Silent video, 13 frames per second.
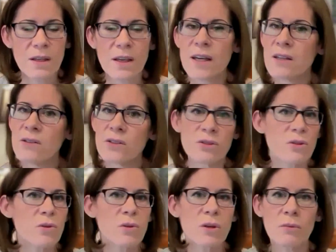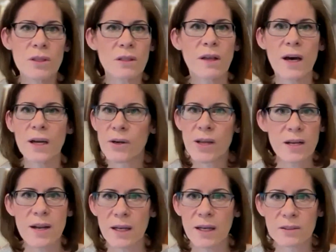And so you could win the lottery
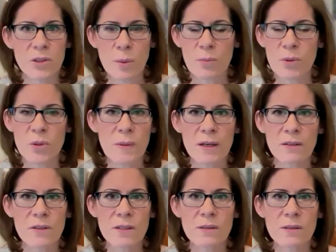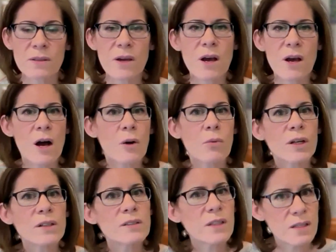and not disrupt those benefits.
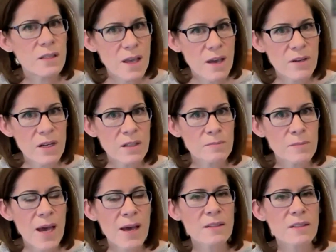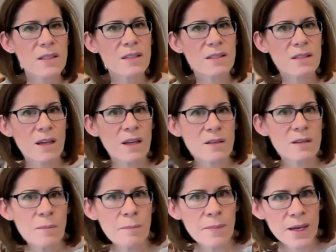Where it does have an impact is
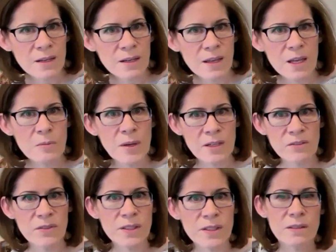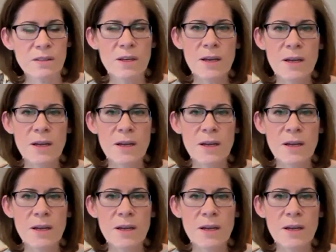on Medicaid benefits.